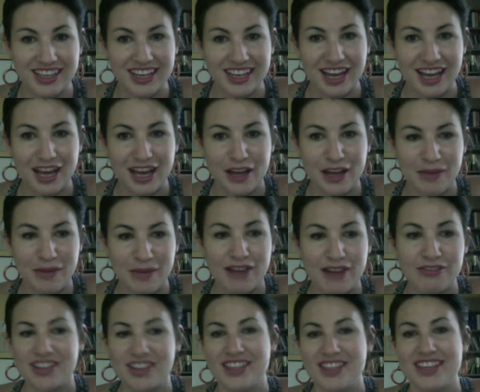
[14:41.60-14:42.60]

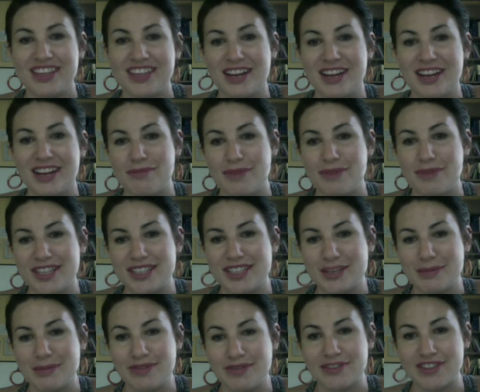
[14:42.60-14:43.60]
Everything that I've picked
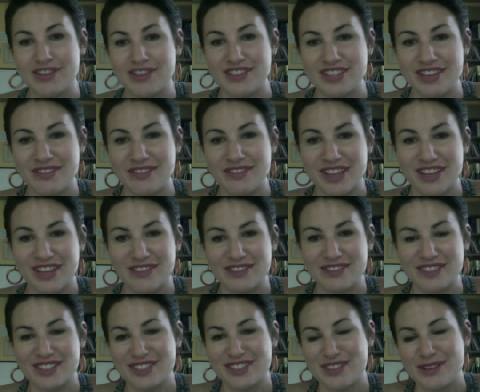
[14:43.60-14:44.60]
up of hers, I've loved.
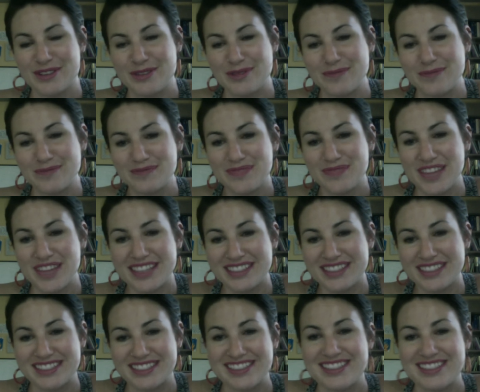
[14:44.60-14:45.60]
So
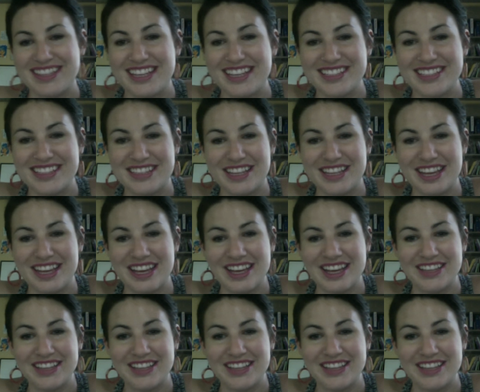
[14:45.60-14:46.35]
that's in the